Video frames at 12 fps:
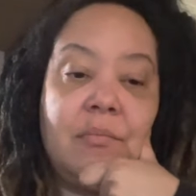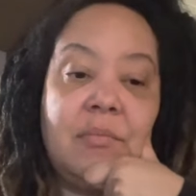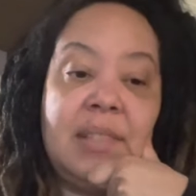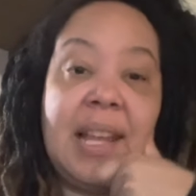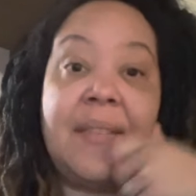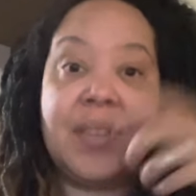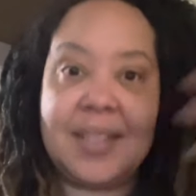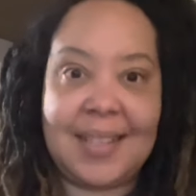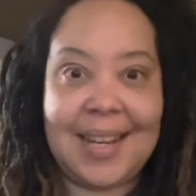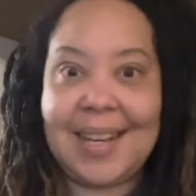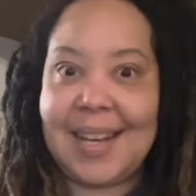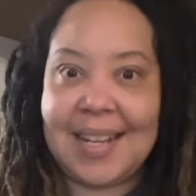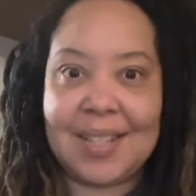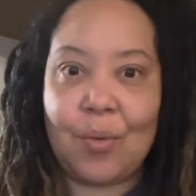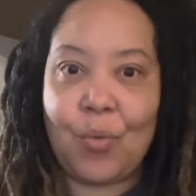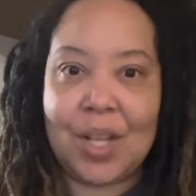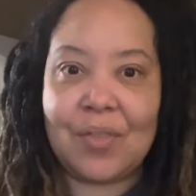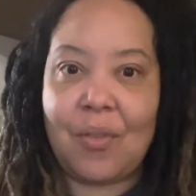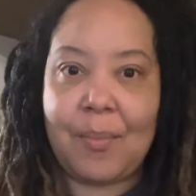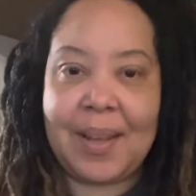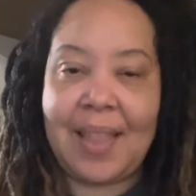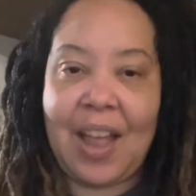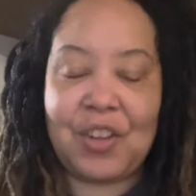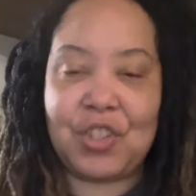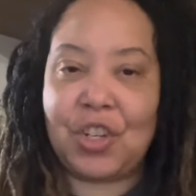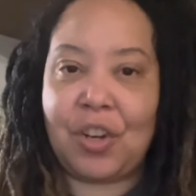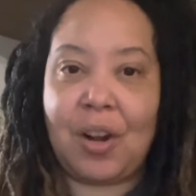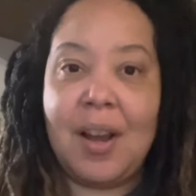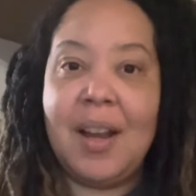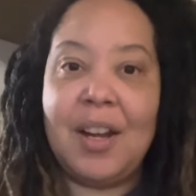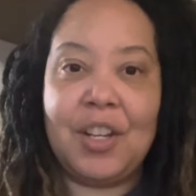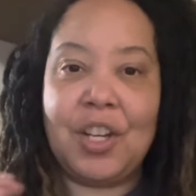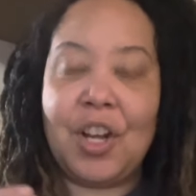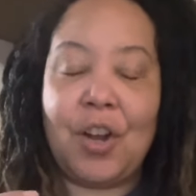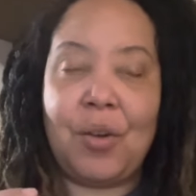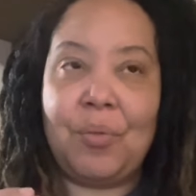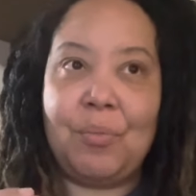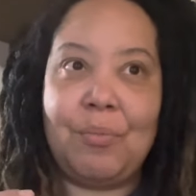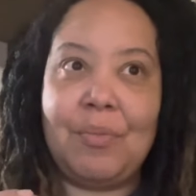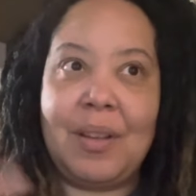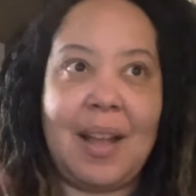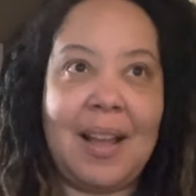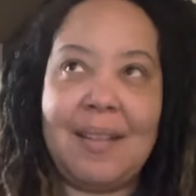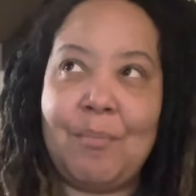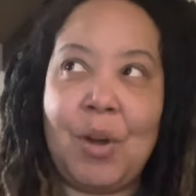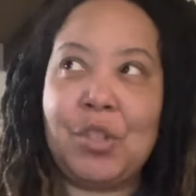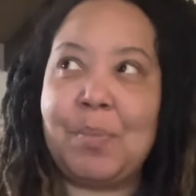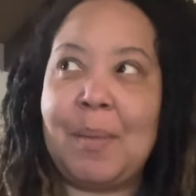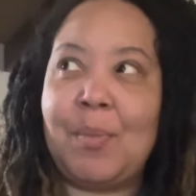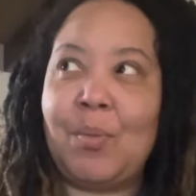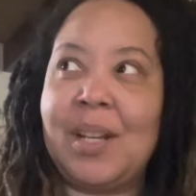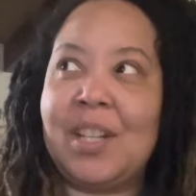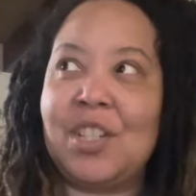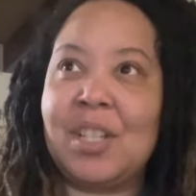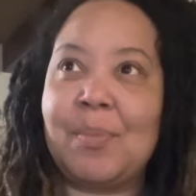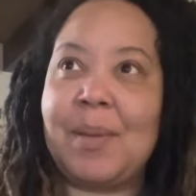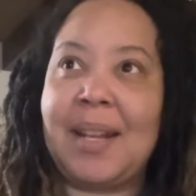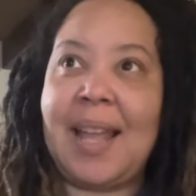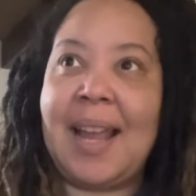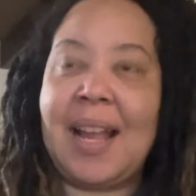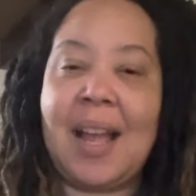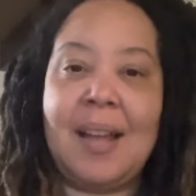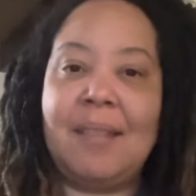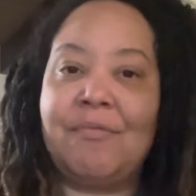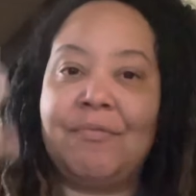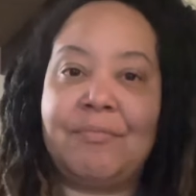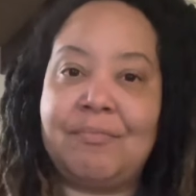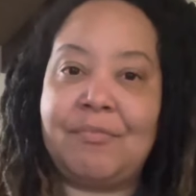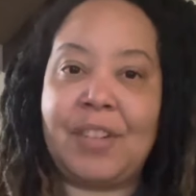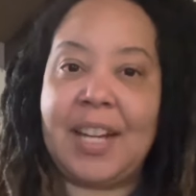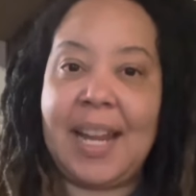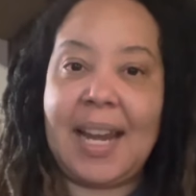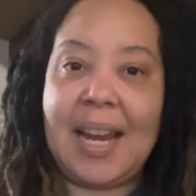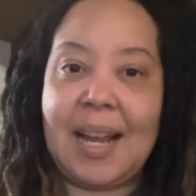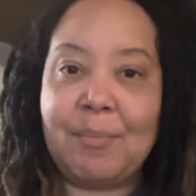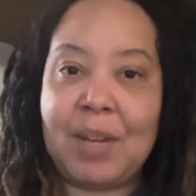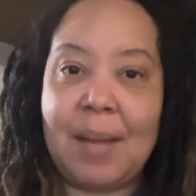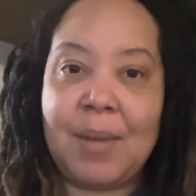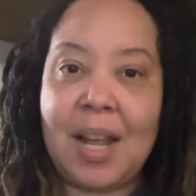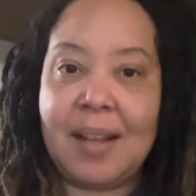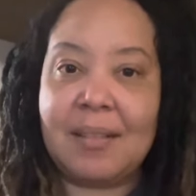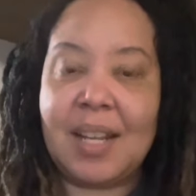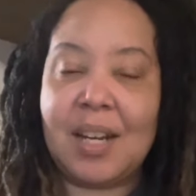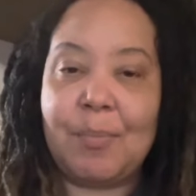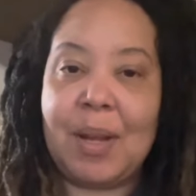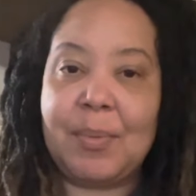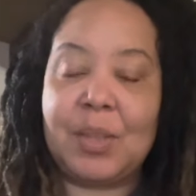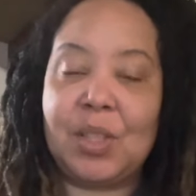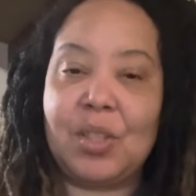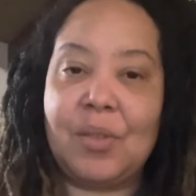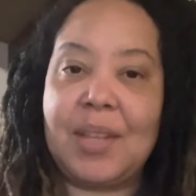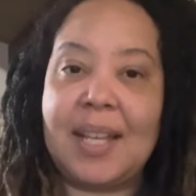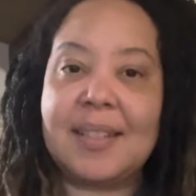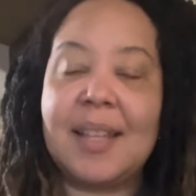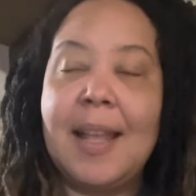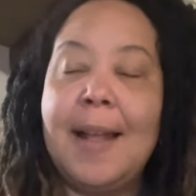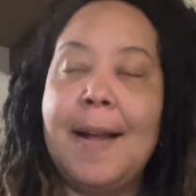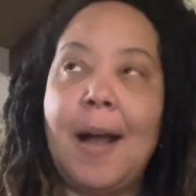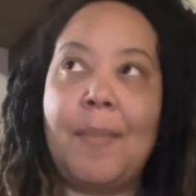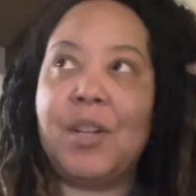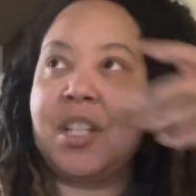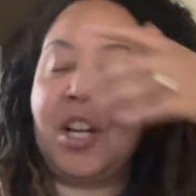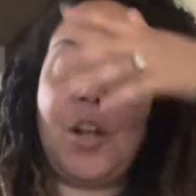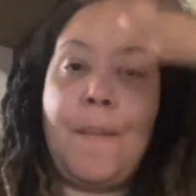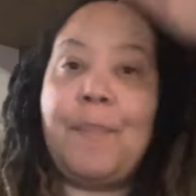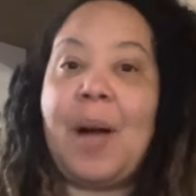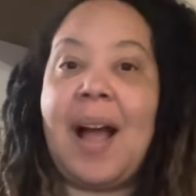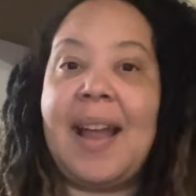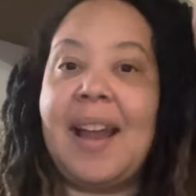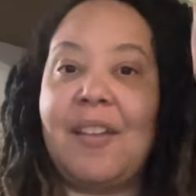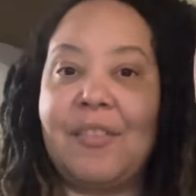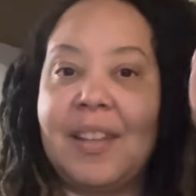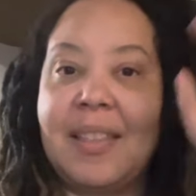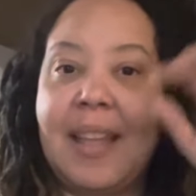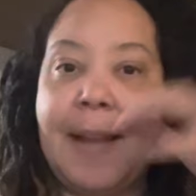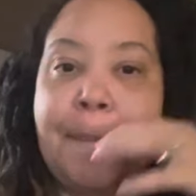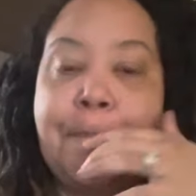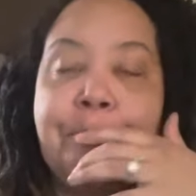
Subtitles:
devastating as it was for me last year. Most people just been like, forget it. I'm not going to be able to do this. I'm just going to go buy everything.